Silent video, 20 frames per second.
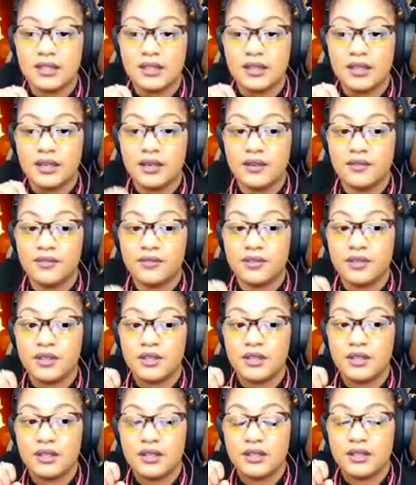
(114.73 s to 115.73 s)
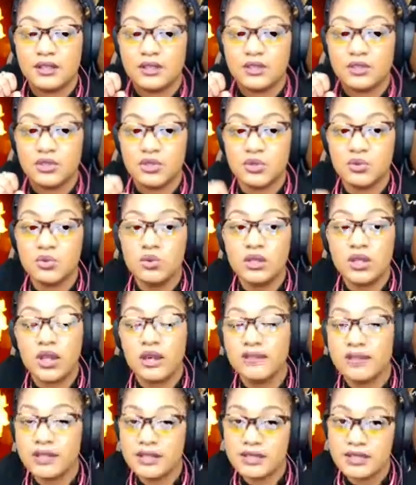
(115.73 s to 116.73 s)
if you
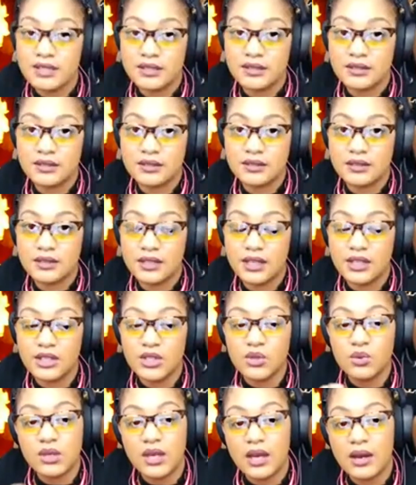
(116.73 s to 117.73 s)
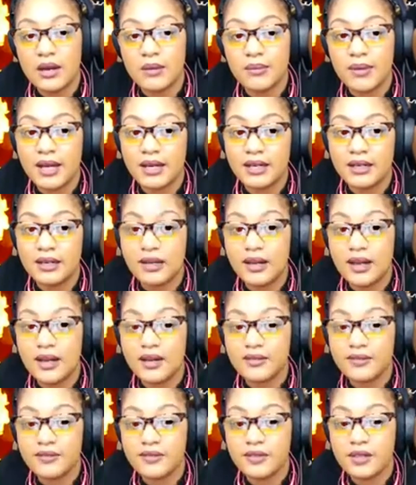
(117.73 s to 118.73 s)
love it and you care about it
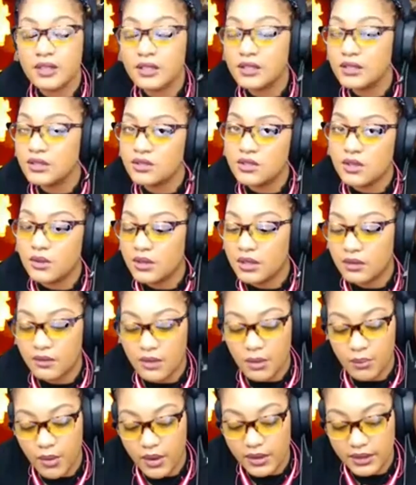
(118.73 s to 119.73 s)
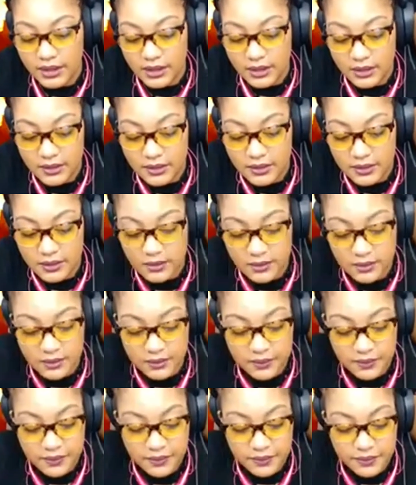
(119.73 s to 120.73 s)
enough, don't give up on it.
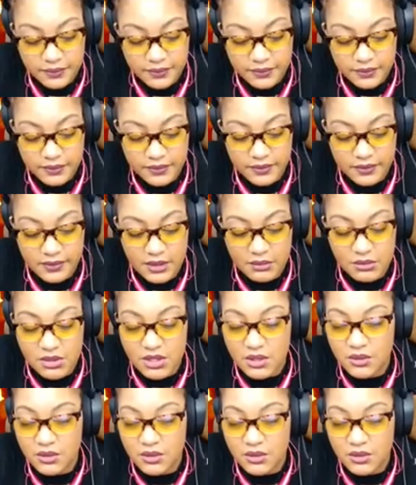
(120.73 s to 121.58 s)
I'm so